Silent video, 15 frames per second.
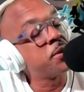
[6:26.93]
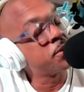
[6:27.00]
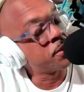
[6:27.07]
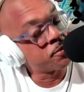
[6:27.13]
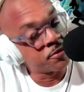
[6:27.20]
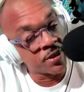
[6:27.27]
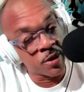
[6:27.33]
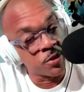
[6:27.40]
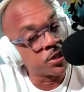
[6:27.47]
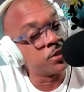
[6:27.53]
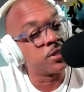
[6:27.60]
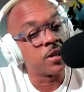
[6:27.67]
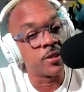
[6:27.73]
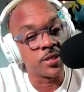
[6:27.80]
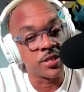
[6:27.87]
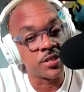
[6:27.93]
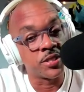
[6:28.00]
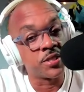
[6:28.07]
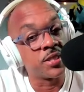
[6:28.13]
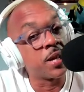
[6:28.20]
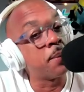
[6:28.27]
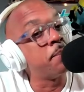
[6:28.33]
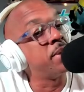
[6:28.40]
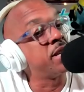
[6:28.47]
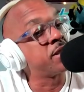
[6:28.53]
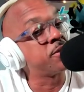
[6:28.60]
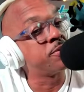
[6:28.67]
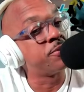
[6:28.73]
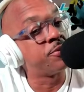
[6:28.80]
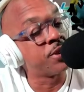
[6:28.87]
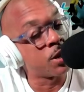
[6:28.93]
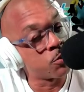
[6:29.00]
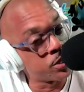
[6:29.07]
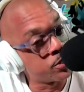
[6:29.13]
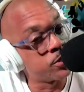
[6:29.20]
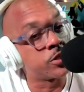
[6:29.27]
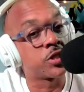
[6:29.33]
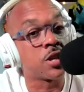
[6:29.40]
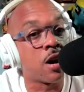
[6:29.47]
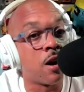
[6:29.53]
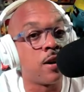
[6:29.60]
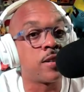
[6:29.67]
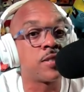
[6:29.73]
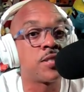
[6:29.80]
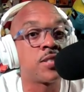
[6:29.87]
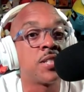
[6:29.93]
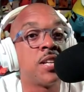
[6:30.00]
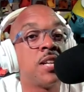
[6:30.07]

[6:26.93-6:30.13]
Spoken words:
You're a very good artist that makes very good songs.